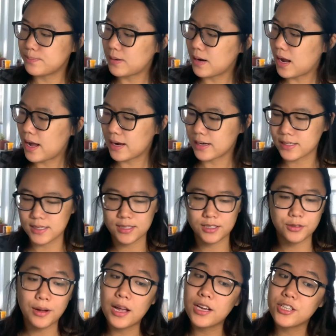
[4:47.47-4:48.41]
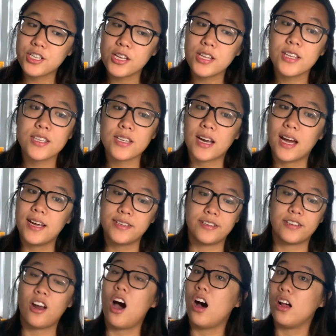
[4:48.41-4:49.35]
practice questions, and I
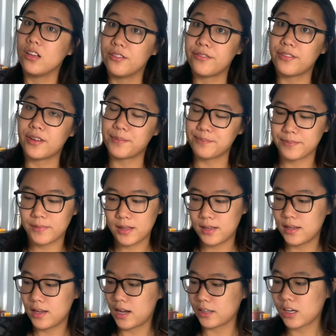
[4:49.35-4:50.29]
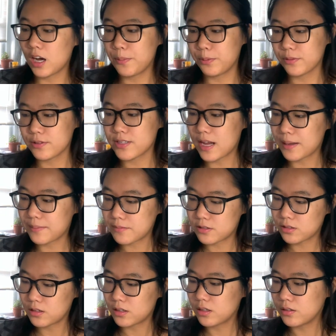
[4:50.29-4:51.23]
did all of them a couple times
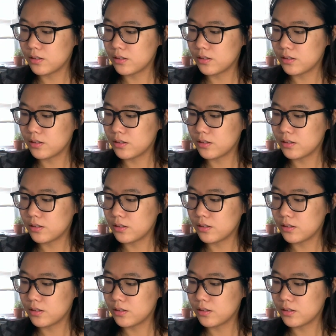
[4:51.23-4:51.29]
through.